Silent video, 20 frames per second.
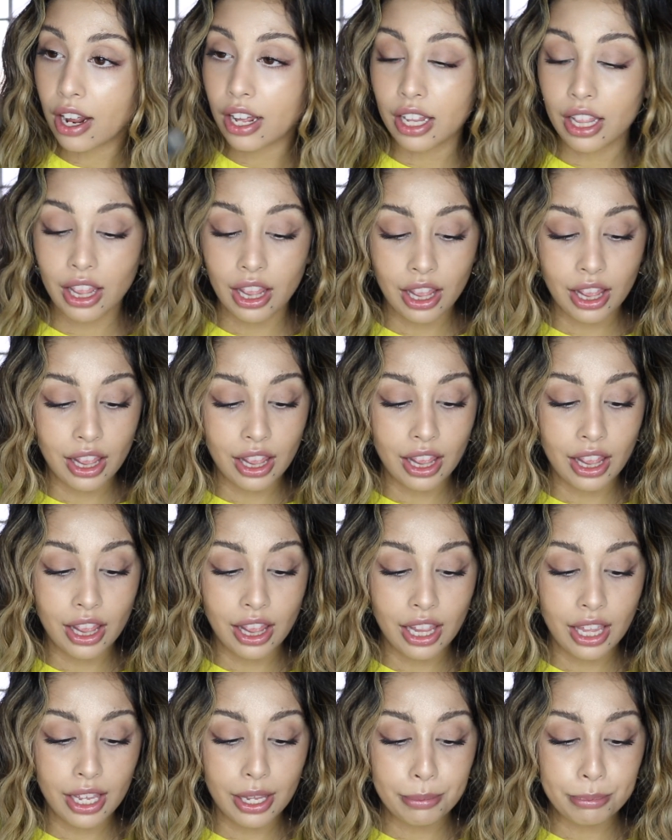
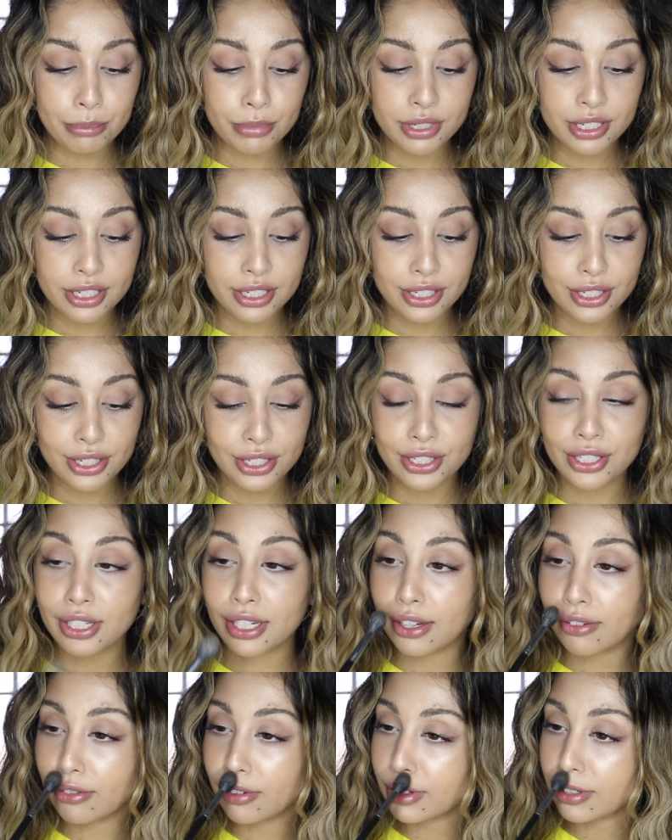lips to
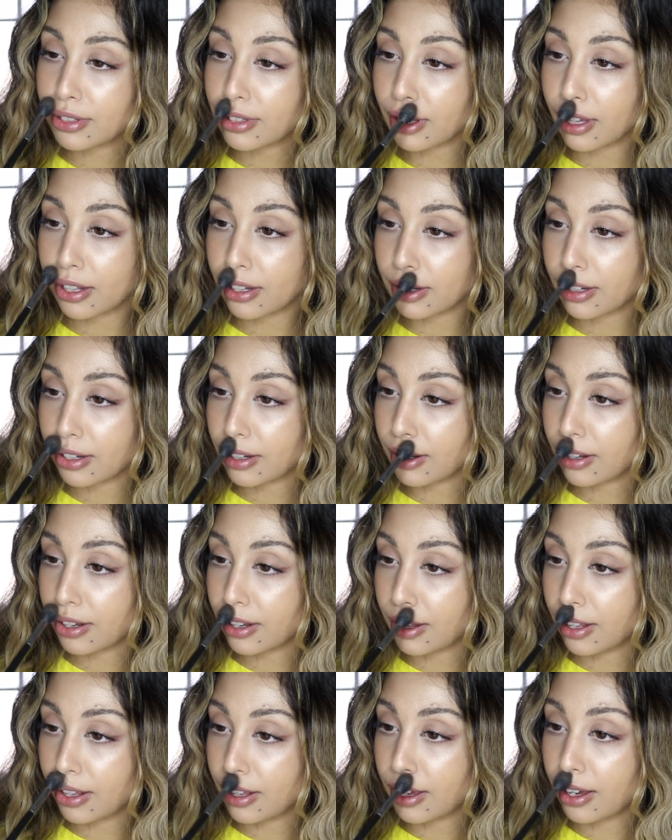give it that
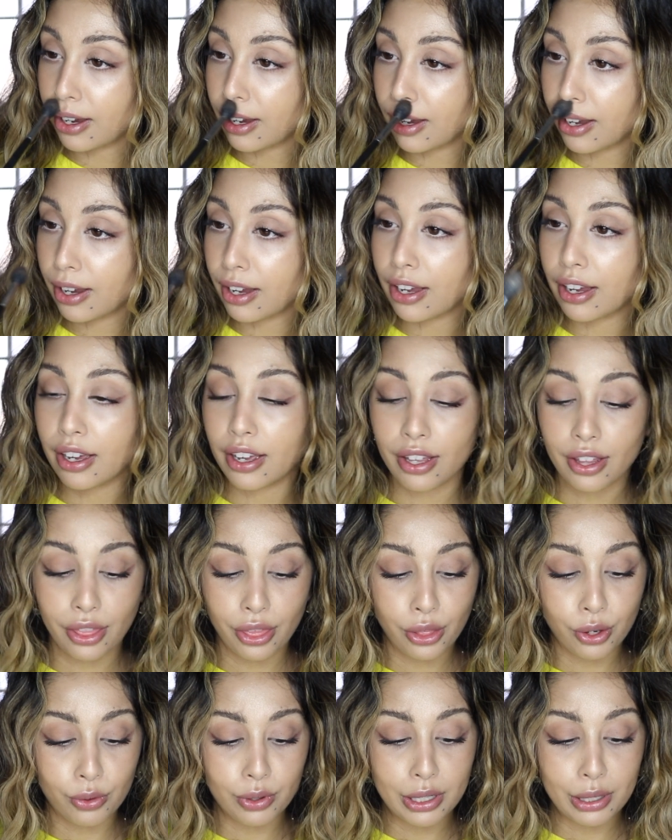
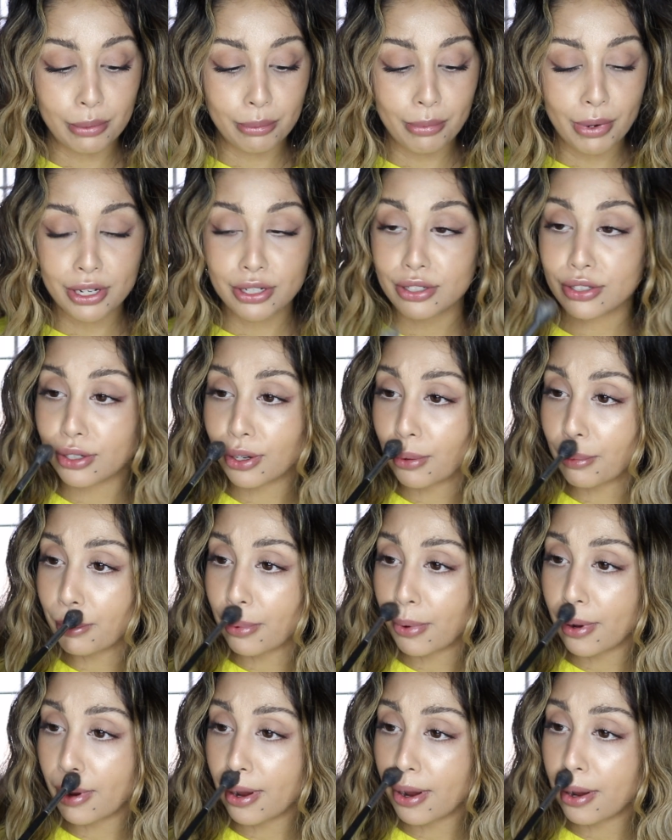three-dimensional
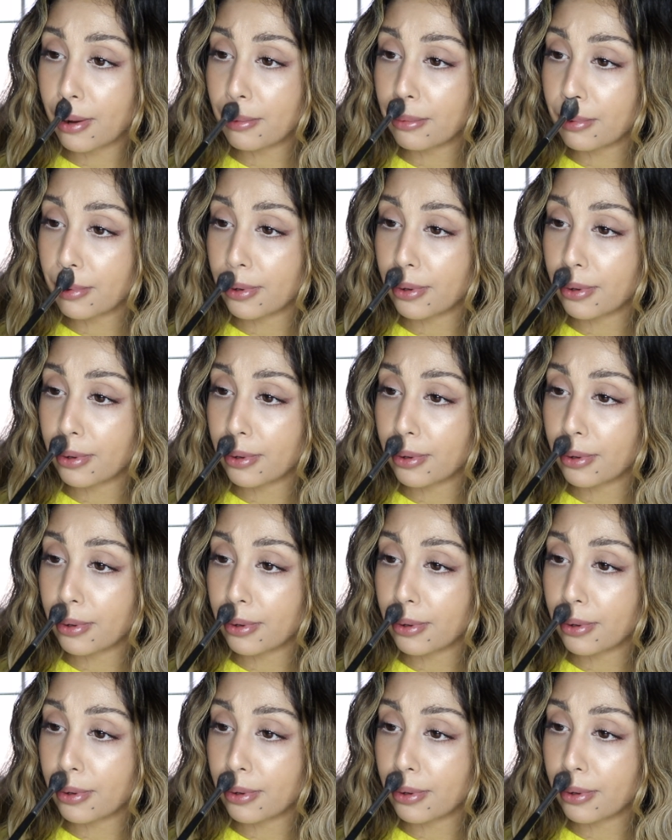pop.